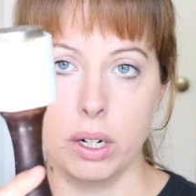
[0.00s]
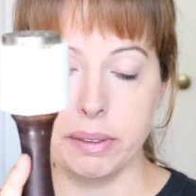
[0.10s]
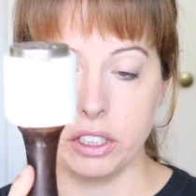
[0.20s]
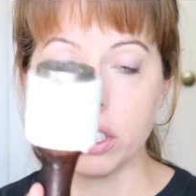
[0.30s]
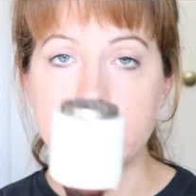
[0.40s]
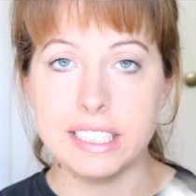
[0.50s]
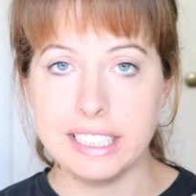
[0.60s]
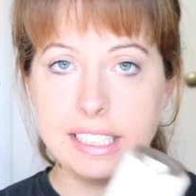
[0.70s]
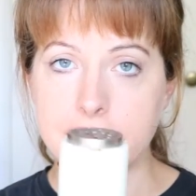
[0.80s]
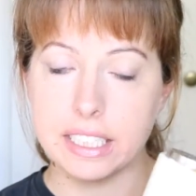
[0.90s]
I mean, you're going to
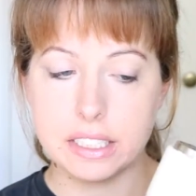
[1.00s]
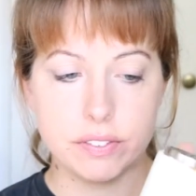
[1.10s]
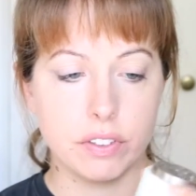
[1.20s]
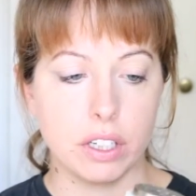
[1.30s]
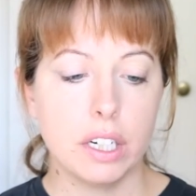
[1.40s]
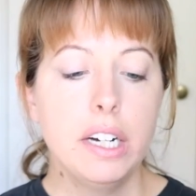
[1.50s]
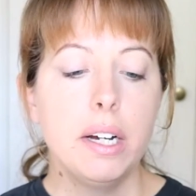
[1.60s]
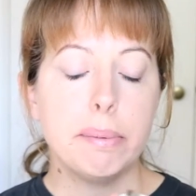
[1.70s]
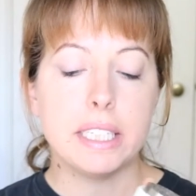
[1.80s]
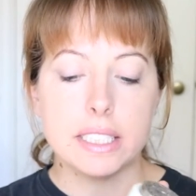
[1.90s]
need this for,
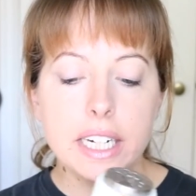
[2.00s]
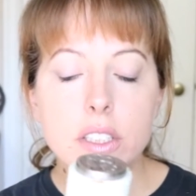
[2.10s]
because I